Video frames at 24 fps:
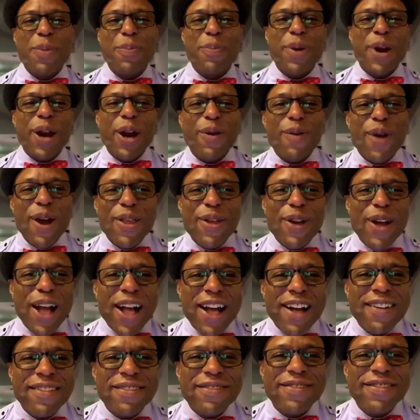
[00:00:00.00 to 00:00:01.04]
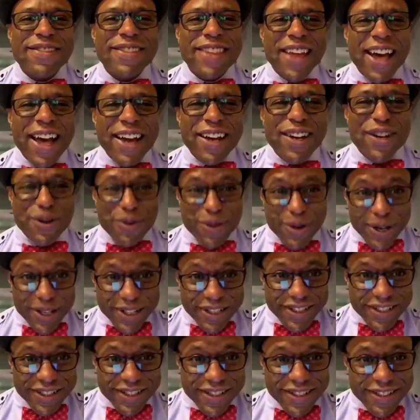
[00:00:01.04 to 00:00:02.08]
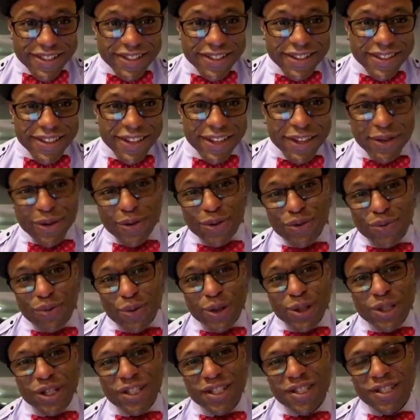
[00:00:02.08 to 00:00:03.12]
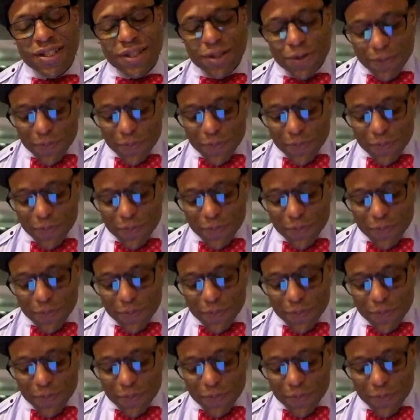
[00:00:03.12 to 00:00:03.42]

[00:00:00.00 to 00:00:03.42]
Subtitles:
But I'd rather have that noise than those voices.